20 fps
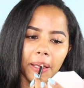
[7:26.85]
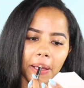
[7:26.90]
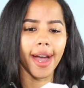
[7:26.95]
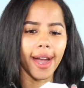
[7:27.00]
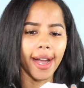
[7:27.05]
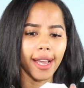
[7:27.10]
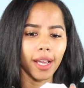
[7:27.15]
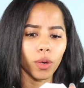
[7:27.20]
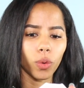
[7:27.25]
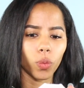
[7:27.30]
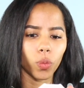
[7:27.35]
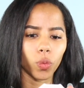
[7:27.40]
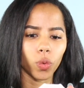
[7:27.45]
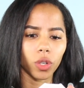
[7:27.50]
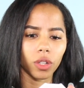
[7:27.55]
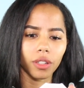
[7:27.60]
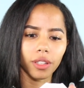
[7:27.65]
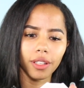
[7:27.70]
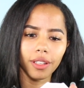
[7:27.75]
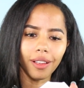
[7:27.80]
I
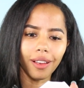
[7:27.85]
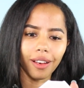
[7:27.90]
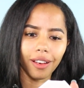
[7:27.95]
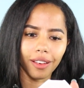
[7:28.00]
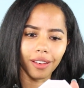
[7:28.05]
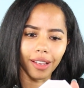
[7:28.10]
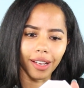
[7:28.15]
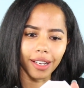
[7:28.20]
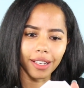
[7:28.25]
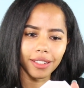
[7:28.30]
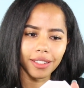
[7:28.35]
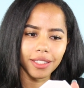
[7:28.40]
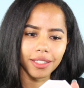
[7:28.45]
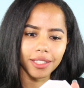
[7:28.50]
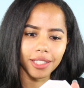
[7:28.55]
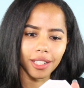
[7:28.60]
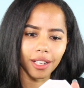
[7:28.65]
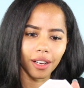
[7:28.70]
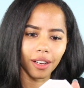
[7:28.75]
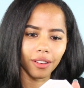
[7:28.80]
really like
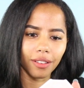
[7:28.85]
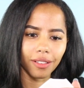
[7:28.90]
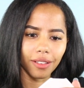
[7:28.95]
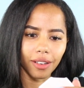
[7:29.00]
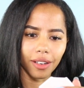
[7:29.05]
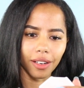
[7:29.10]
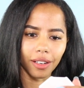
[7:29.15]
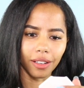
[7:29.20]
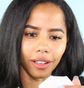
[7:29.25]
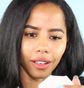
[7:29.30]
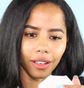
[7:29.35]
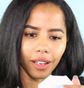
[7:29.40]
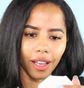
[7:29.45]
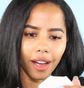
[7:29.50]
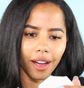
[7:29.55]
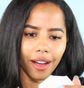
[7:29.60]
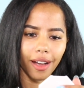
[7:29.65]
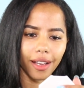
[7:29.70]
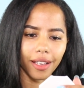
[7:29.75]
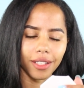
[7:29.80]
this color a
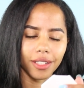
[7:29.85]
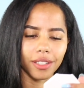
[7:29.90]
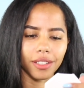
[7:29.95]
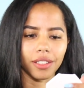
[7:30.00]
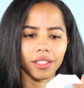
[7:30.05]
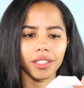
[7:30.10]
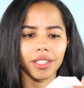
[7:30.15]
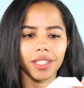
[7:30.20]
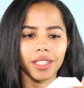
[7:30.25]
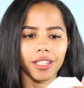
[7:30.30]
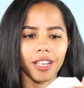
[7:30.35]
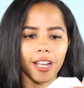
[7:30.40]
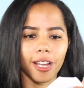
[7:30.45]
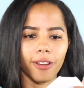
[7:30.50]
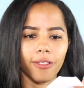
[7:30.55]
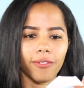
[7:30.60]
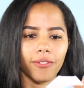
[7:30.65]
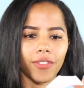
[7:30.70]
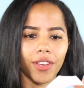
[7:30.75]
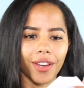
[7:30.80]
lot. It's like
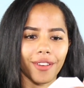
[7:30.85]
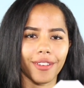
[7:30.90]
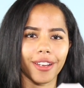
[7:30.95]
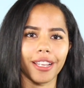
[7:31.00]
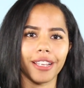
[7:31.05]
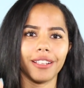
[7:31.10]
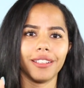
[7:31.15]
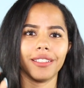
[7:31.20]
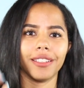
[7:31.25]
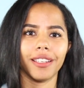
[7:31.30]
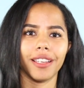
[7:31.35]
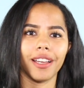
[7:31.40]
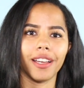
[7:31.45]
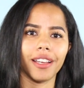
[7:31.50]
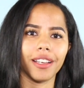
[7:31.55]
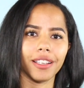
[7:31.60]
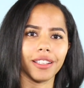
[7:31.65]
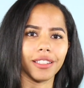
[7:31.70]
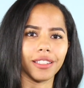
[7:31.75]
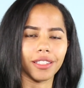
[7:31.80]
a very
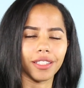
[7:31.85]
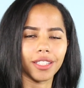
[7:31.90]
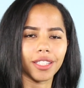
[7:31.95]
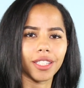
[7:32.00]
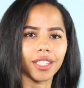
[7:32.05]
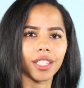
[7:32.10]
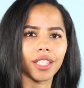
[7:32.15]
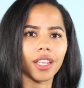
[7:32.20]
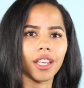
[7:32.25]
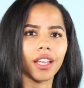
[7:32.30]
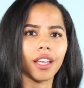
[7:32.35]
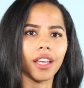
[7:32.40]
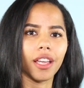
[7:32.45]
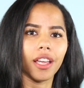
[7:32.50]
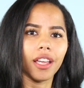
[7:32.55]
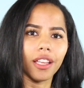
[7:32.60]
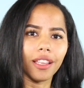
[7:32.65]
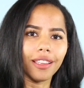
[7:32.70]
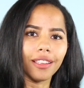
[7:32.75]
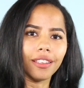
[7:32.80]
nice
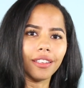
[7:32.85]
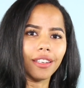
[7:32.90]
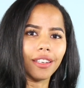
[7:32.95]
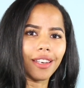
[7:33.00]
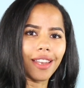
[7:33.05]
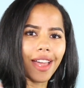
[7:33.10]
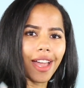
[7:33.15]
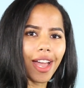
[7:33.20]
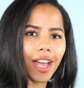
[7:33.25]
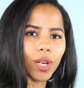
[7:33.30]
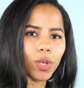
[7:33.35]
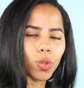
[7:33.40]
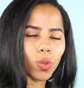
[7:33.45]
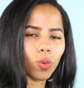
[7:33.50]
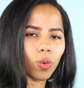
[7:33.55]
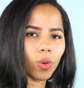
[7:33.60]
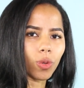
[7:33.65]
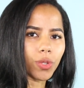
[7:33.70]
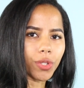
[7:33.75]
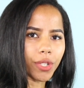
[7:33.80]

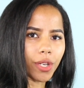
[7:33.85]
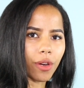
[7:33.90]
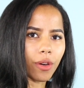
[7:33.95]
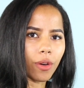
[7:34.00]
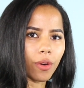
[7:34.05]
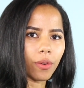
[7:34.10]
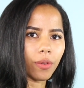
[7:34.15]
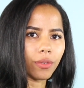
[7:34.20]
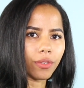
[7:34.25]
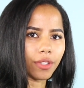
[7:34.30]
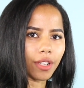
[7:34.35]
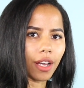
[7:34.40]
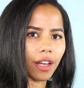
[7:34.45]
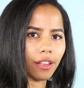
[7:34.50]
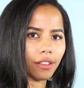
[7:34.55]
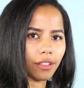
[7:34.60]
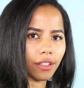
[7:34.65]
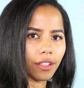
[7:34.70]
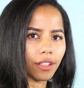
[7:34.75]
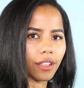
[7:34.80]
natural tone
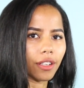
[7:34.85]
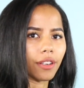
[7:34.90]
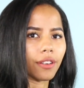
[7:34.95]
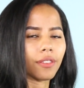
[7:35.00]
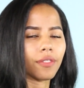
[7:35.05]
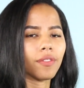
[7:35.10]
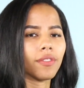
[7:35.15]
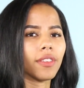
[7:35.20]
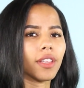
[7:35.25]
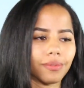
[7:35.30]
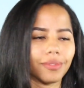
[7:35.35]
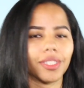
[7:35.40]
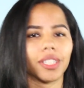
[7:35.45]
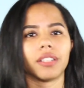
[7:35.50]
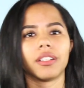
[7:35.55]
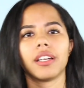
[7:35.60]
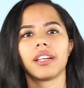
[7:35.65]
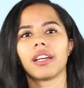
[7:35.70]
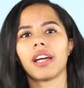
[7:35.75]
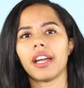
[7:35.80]
color.
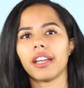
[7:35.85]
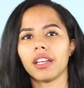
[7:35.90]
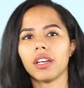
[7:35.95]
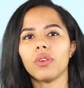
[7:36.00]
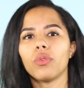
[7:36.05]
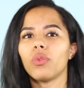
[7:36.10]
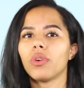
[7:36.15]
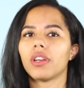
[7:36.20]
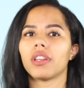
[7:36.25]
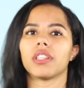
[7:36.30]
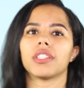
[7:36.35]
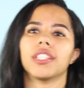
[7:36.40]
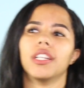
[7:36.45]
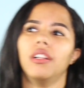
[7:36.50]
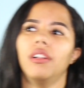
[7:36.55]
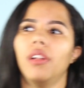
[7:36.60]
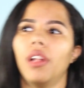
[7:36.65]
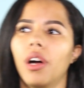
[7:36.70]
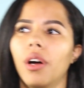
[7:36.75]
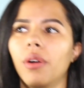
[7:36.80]
Like, I can wear this
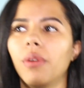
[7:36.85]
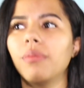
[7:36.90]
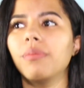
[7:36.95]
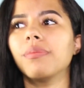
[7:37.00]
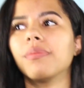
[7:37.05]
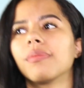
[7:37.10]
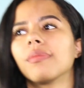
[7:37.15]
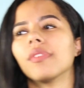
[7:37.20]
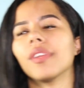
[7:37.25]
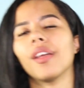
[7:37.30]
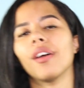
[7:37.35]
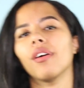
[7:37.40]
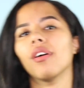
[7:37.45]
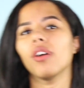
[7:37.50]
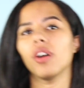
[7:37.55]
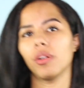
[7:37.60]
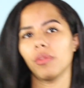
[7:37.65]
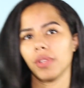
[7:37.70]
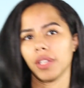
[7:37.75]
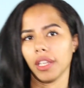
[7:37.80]
alone
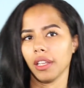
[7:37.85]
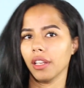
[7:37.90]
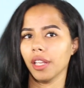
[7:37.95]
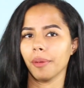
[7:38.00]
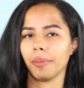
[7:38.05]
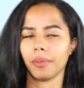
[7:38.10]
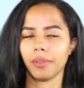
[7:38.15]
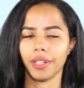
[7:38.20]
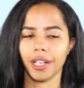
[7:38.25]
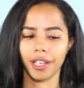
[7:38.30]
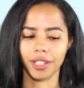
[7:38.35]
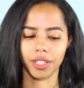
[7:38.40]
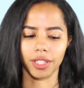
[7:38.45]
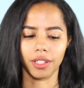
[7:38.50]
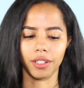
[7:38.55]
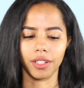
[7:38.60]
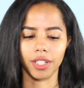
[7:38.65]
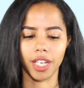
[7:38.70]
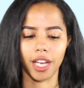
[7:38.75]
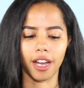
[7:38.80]
or with the lip gloss
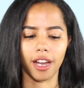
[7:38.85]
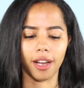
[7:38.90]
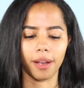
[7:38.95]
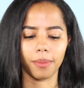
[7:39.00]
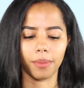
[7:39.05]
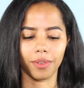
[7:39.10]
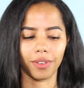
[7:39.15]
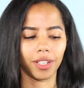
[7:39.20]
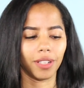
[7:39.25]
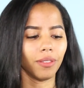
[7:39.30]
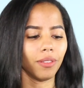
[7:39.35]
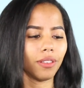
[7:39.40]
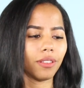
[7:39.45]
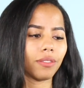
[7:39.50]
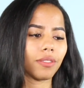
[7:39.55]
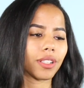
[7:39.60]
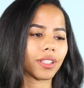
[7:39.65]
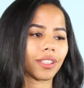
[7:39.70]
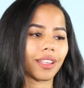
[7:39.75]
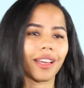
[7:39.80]
on top, or
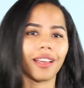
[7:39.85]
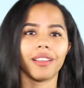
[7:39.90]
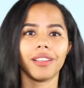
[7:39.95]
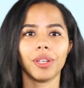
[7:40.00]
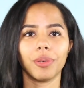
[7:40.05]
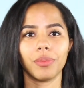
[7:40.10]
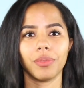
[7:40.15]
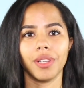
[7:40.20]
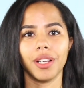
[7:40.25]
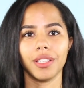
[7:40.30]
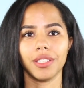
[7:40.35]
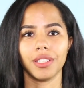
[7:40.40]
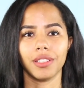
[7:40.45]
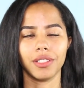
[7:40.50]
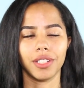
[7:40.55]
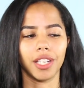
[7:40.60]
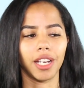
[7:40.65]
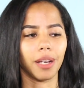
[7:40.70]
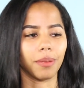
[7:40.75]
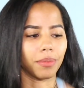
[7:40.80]
even with that lip gloss on
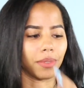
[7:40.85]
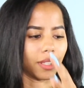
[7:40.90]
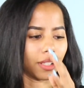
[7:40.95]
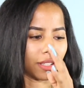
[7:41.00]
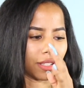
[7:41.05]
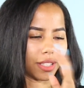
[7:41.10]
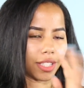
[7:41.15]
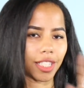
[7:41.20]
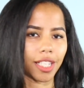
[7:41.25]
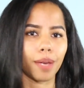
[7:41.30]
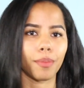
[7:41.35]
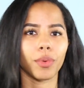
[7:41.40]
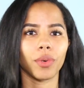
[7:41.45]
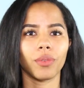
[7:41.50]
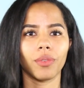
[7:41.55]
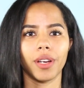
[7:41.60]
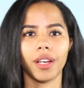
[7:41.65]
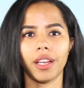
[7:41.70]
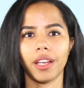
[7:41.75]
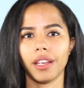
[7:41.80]
top, the
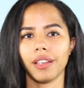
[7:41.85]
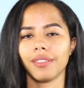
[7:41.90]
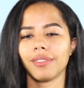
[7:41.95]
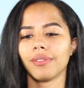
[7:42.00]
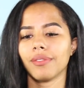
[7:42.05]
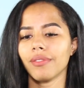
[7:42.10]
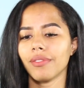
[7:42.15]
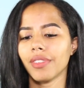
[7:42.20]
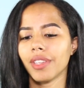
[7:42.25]
Summer Rain.